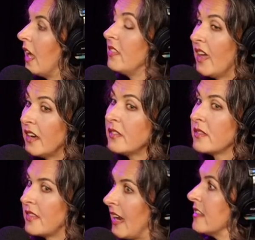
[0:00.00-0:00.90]
And that
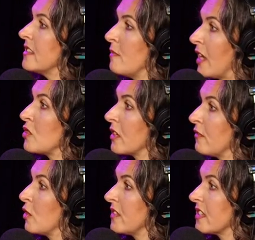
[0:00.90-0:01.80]
is that is the
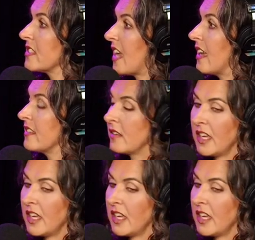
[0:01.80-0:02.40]
metric for success